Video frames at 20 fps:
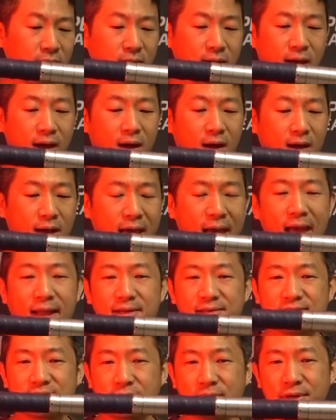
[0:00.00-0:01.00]

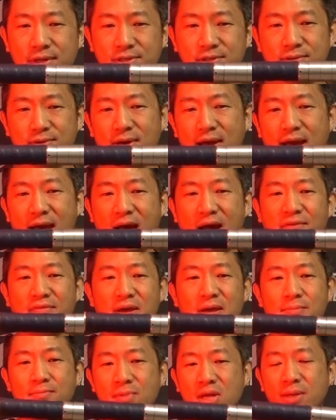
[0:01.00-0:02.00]
And it's going to have
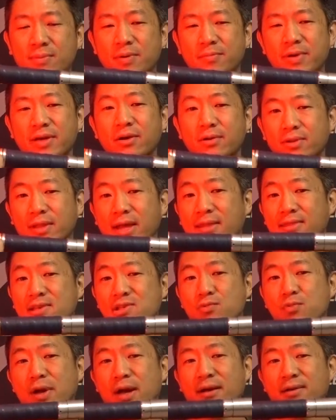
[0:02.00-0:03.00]
a minimum hilt length
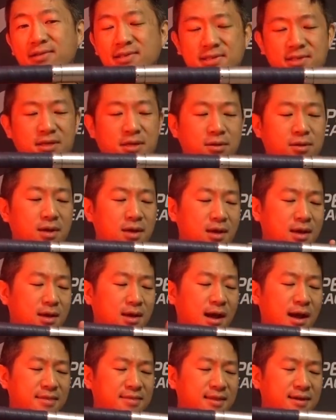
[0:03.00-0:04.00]
as well. So
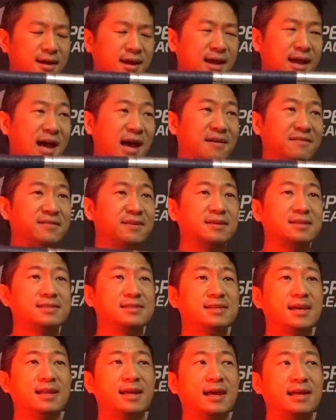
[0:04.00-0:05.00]
I think I have it
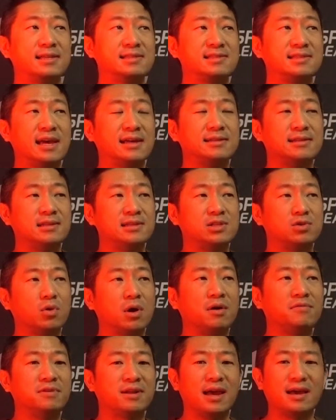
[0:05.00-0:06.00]
set at 10 to
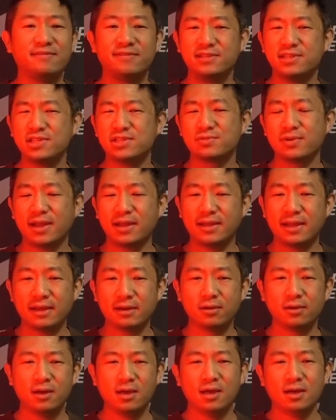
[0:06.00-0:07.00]
12.5 inches right
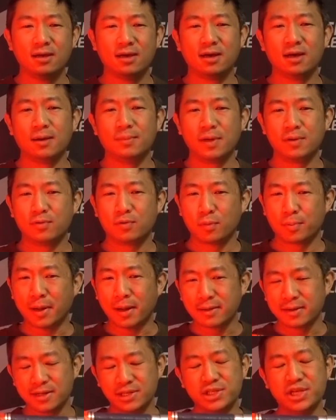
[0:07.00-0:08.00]
now, but we're
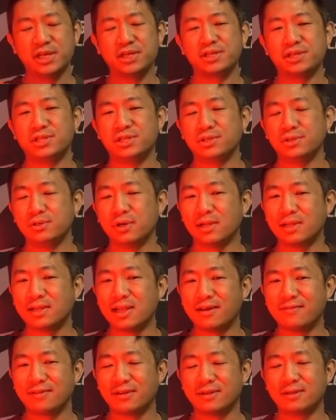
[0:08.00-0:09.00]
probably going to change it to
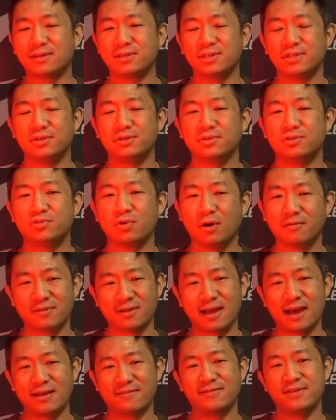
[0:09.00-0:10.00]
11 to
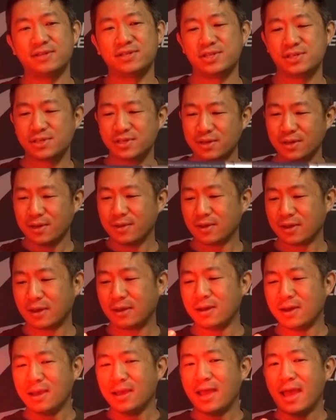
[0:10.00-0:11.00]
12.5 inches.
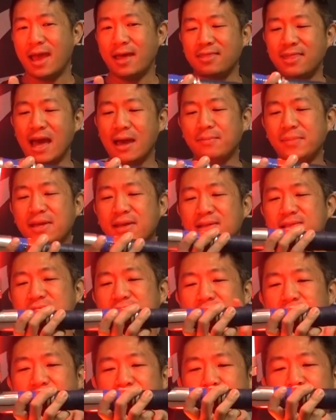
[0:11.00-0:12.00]
Okay, and that
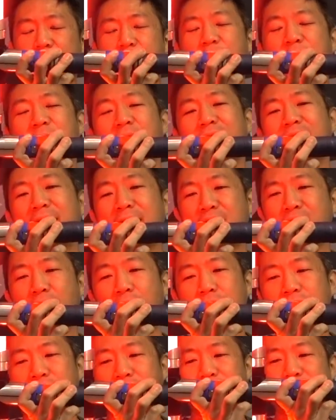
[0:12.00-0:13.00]
means grippable length
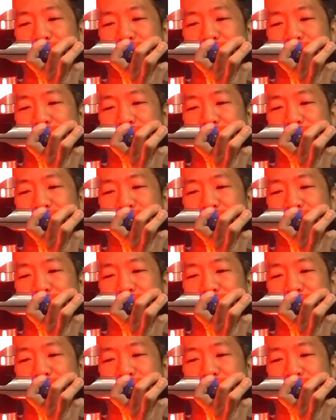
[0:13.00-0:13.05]
only.